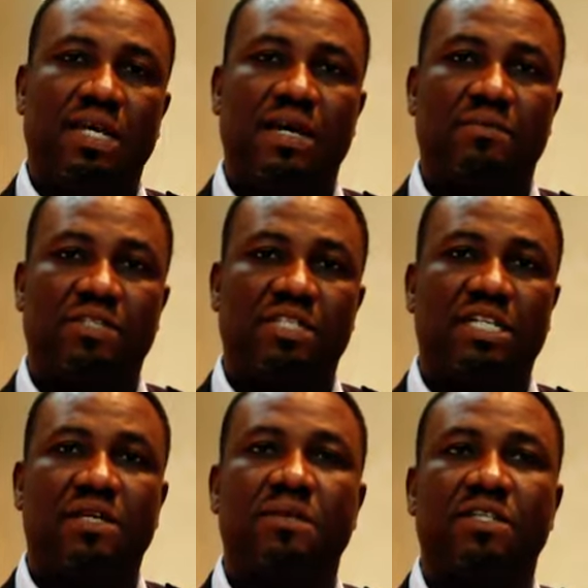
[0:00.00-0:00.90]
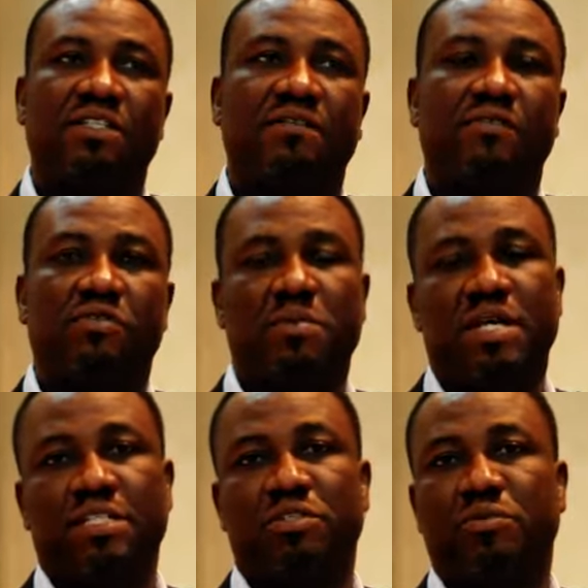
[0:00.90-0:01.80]
I'm the General Manager for
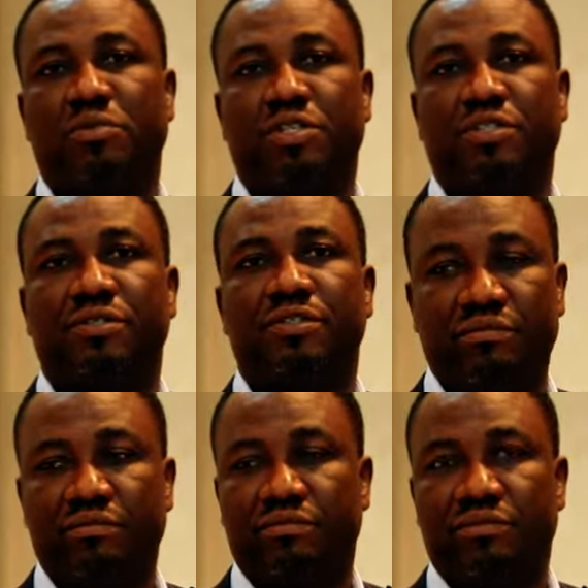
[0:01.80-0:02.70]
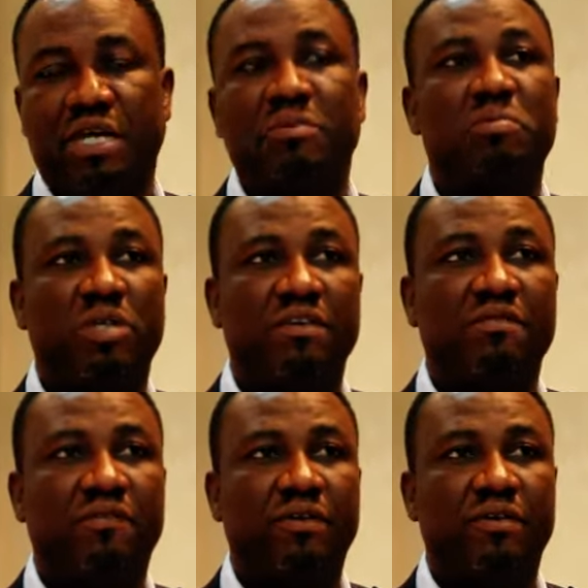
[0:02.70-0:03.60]
Supply Chain Operations. I'm
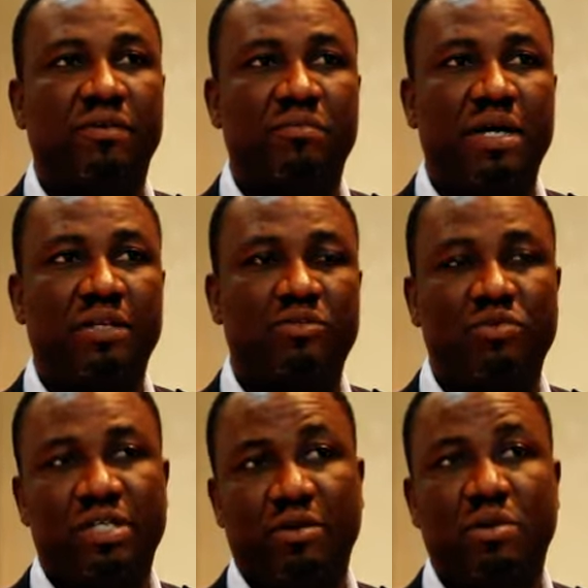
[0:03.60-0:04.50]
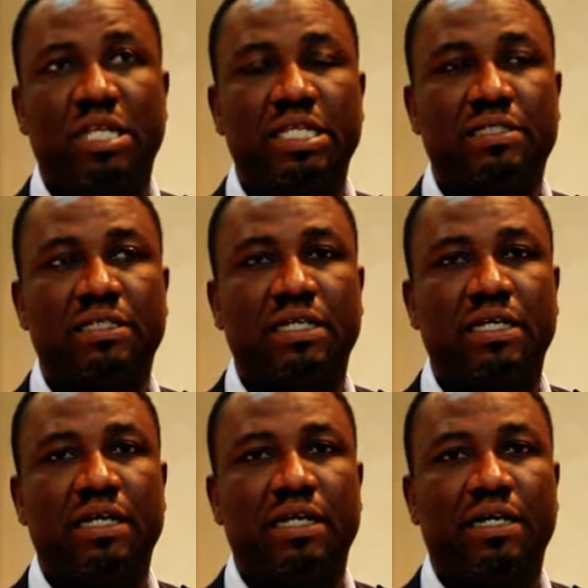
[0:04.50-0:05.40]
speaking for my two other colleagues
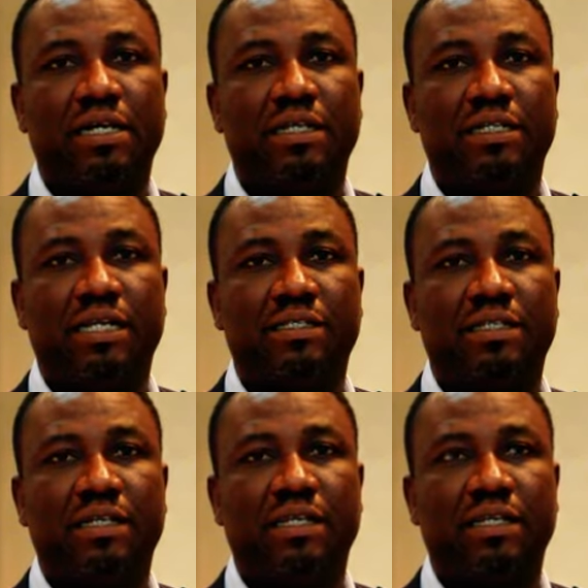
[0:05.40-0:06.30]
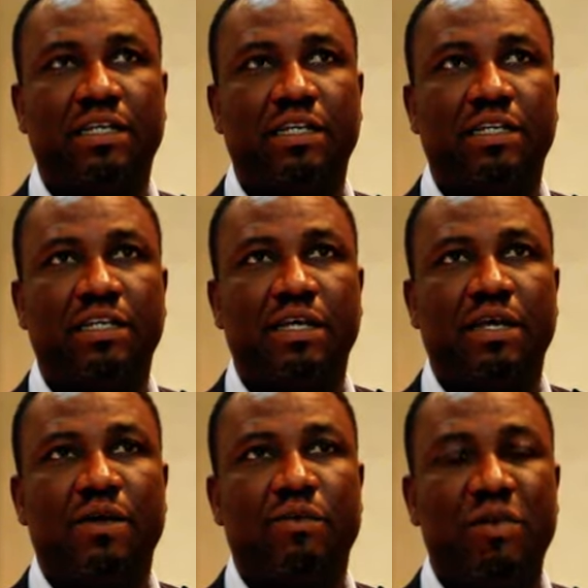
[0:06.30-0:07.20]
uh, that
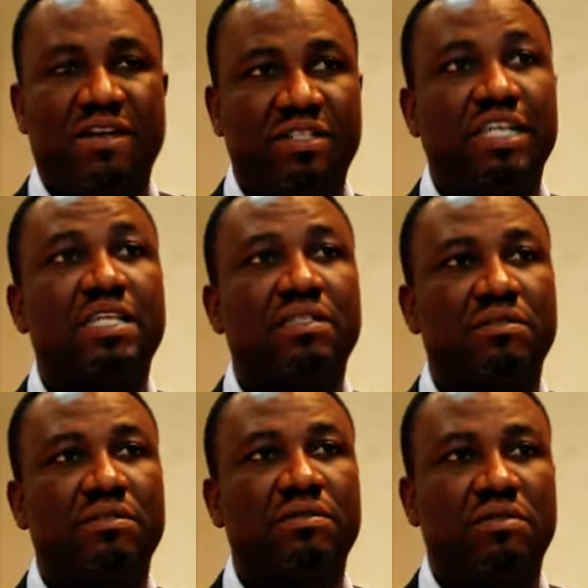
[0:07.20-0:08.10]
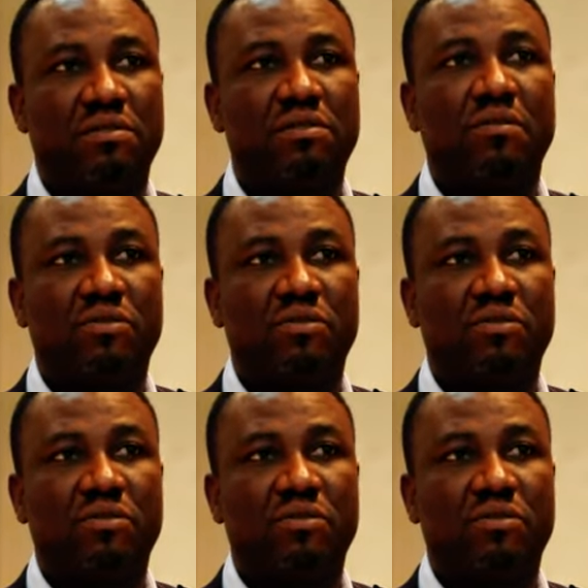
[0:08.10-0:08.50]
uh, we have taken some